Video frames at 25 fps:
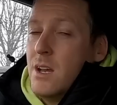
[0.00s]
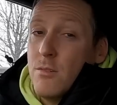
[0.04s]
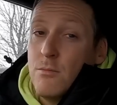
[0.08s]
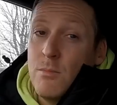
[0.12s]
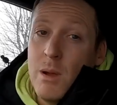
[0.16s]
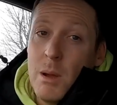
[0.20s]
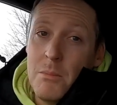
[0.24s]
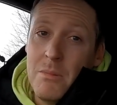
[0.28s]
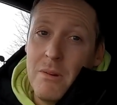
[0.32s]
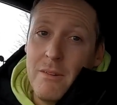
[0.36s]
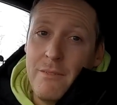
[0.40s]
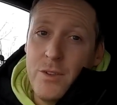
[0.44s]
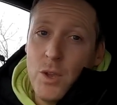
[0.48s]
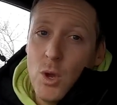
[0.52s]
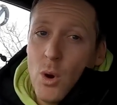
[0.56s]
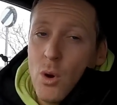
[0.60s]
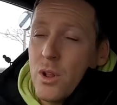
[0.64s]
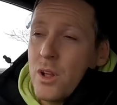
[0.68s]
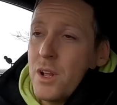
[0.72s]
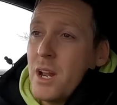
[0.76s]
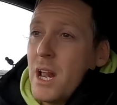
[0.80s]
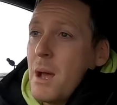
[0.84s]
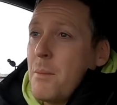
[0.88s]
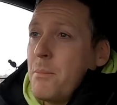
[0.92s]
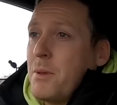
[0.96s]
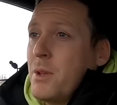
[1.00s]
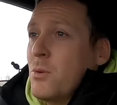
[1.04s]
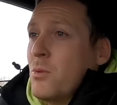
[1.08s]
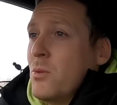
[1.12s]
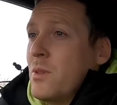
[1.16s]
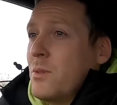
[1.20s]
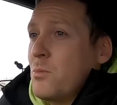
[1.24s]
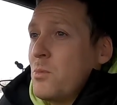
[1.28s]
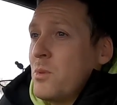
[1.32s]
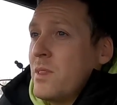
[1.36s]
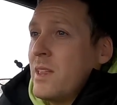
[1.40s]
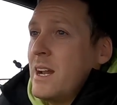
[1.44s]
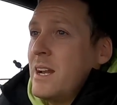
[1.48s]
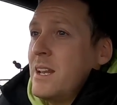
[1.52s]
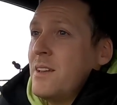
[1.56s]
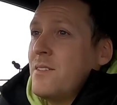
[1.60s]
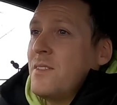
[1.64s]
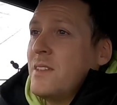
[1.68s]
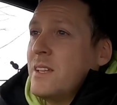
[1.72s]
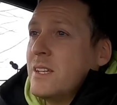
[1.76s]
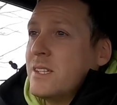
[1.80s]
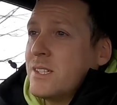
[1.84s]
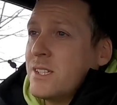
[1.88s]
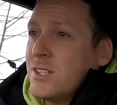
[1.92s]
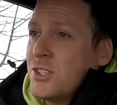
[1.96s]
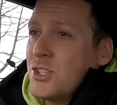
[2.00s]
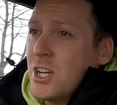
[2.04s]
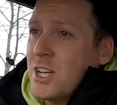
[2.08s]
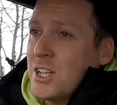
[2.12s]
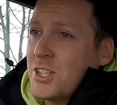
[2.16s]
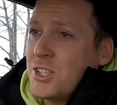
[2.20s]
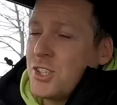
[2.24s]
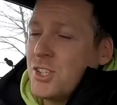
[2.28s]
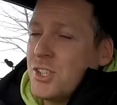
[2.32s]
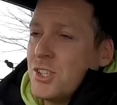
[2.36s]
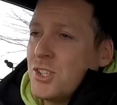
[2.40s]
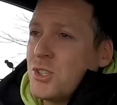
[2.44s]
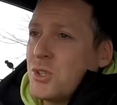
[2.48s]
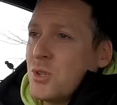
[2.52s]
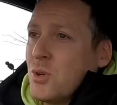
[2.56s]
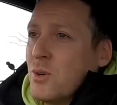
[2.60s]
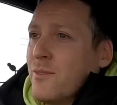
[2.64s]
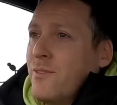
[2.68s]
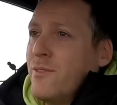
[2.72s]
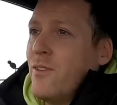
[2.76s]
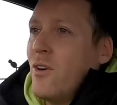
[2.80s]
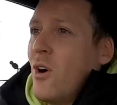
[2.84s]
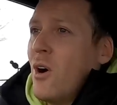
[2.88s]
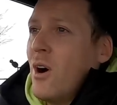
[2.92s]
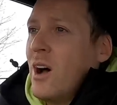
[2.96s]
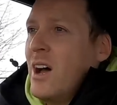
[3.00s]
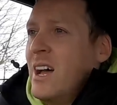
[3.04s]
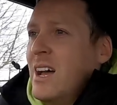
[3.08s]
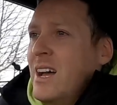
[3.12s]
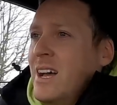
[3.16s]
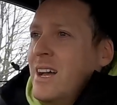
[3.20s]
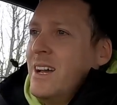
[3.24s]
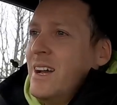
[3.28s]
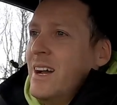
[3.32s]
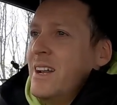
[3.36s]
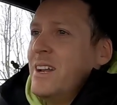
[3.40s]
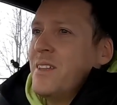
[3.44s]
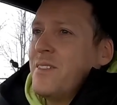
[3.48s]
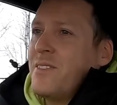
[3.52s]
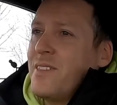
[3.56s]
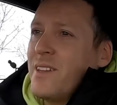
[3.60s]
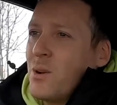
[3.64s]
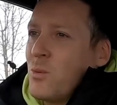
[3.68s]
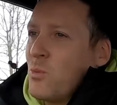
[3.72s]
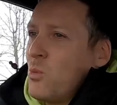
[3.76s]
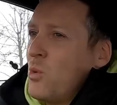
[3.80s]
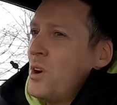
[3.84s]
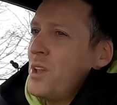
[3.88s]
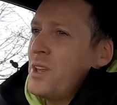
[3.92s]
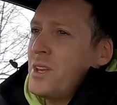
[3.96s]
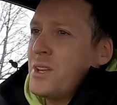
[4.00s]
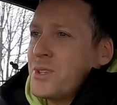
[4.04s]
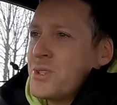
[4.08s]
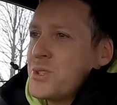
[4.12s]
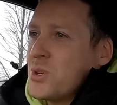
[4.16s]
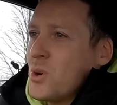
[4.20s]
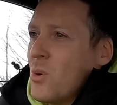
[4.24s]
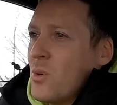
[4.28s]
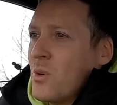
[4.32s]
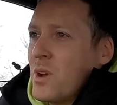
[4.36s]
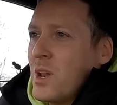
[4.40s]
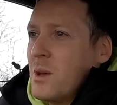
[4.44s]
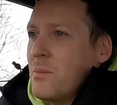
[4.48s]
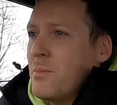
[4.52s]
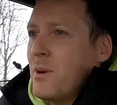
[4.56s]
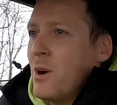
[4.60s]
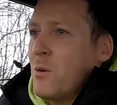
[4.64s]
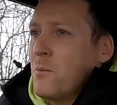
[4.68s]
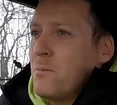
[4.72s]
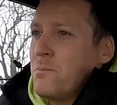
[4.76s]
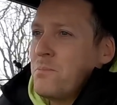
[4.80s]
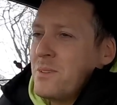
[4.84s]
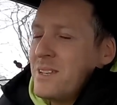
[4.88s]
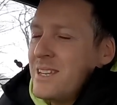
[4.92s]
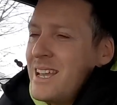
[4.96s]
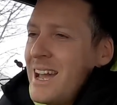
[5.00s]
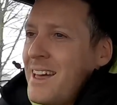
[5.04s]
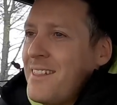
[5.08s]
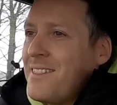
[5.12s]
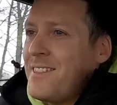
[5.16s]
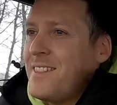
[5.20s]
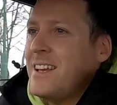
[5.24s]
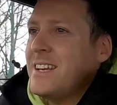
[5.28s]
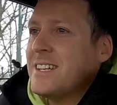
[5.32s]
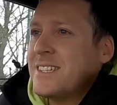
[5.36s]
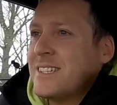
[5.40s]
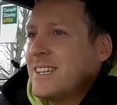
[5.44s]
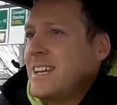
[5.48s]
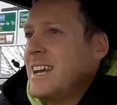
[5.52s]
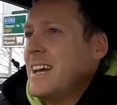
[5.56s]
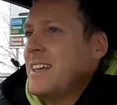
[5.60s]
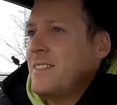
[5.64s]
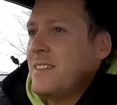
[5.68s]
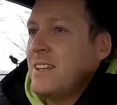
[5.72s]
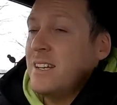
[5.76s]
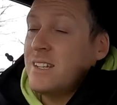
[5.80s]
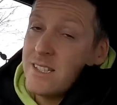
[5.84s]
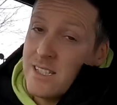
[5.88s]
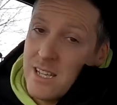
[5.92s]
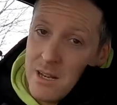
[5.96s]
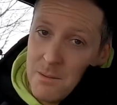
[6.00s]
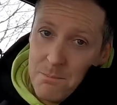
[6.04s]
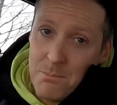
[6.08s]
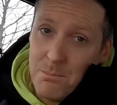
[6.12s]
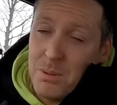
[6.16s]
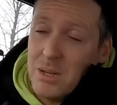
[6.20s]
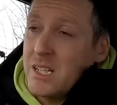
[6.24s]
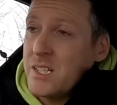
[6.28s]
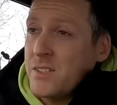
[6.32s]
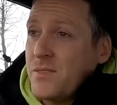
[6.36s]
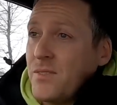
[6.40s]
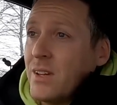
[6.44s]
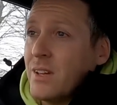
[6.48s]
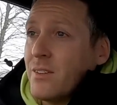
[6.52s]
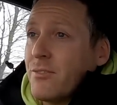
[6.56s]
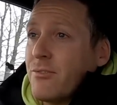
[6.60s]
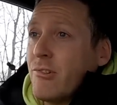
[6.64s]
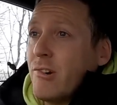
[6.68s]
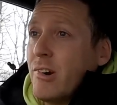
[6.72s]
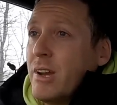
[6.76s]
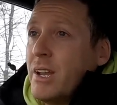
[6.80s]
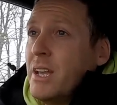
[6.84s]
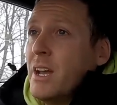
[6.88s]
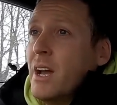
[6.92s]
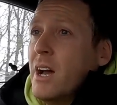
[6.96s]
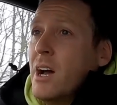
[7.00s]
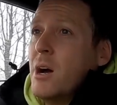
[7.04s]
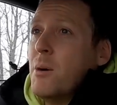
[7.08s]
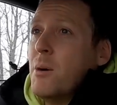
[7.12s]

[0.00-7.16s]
Remember, if you're not happy with any of these suggestions so far and you think, what are you talking about, get this, then please feel free,